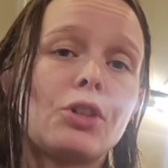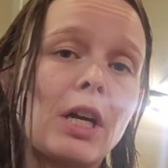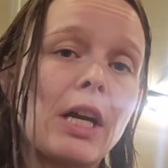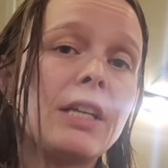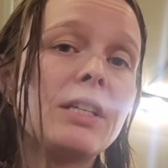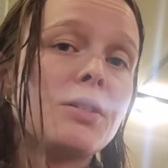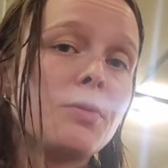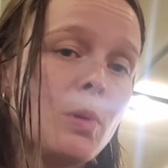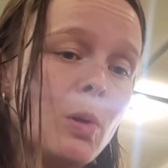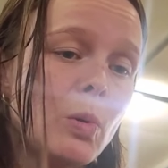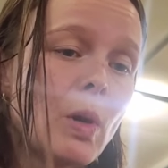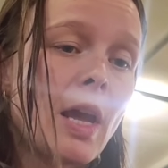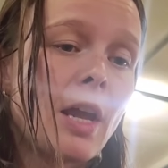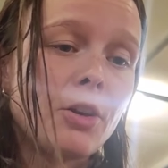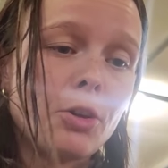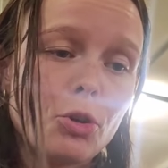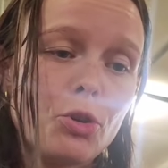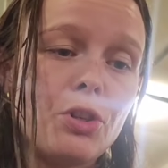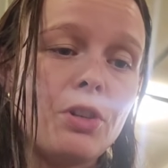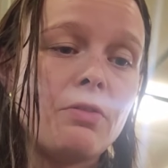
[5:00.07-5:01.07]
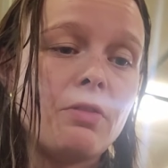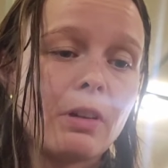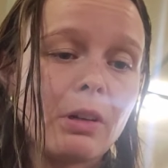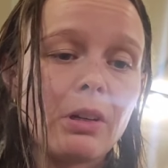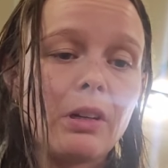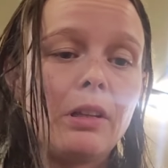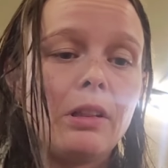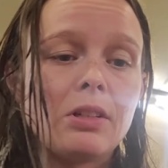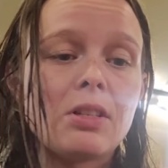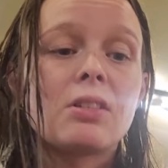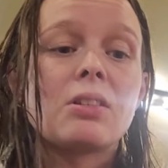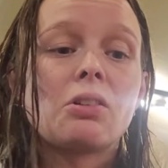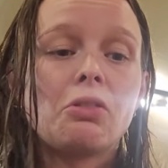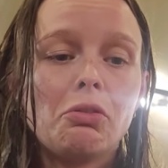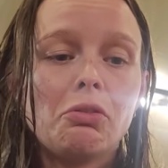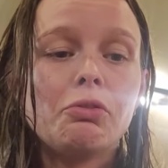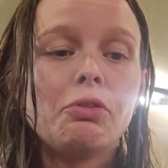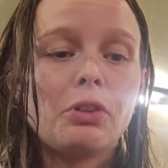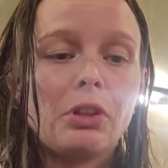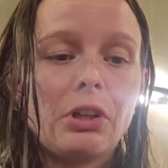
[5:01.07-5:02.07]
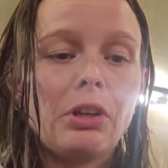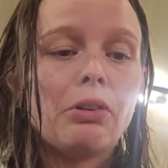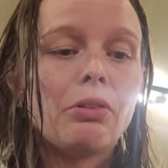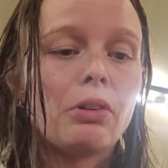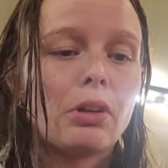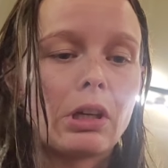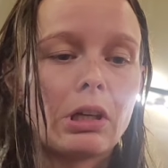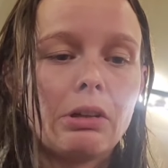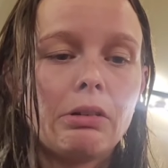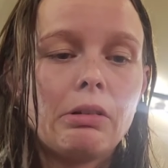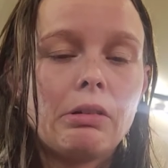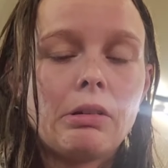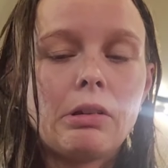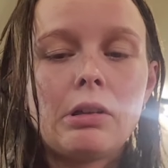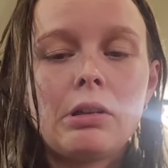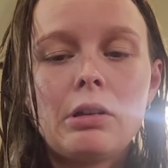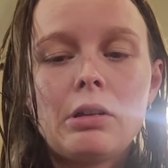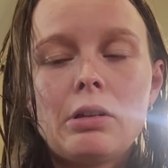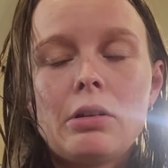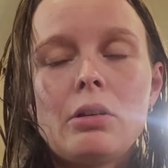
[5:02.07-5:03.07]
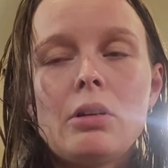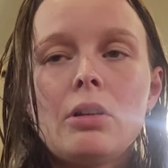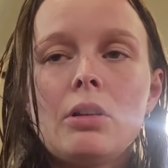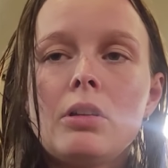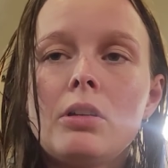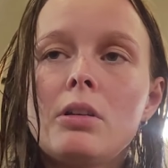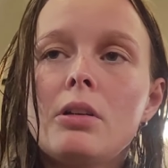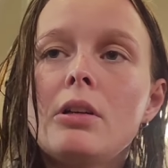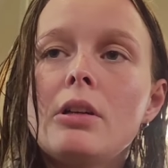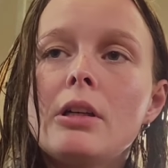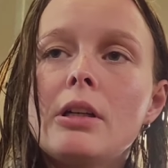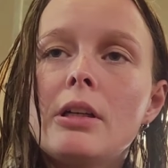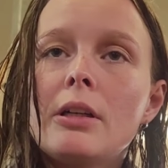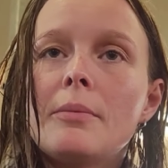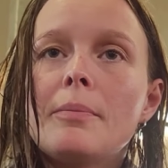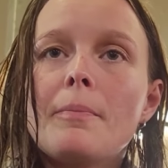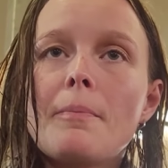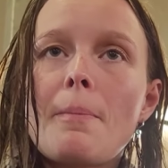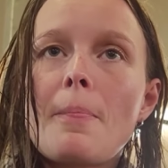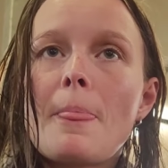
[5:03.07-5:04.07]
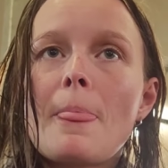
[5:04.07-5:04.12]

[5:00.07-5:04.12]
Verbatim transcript: transmute energy very skillfully, okay? Um,